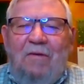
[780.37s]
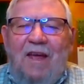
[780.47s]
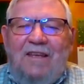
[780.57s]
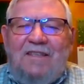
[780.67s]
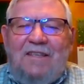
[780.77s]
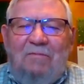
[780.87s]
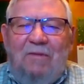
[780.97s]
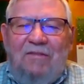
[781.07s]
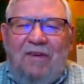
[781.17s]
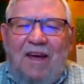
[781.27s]
rates than
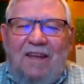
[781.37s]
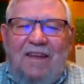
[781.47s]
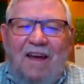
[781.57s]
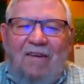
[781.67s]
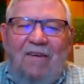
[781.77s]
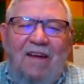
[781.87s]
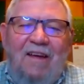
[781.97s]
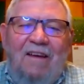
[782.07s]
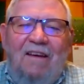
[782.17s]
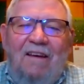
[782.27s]
we've had now,
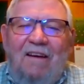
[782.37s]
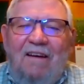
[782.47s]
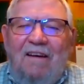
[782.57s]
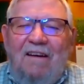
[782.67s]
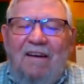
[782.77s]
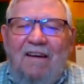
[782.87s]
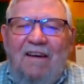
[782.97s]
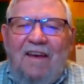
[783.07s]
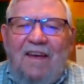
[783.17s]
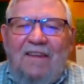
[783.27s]
uh,
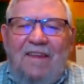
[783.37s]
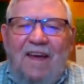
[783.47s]
and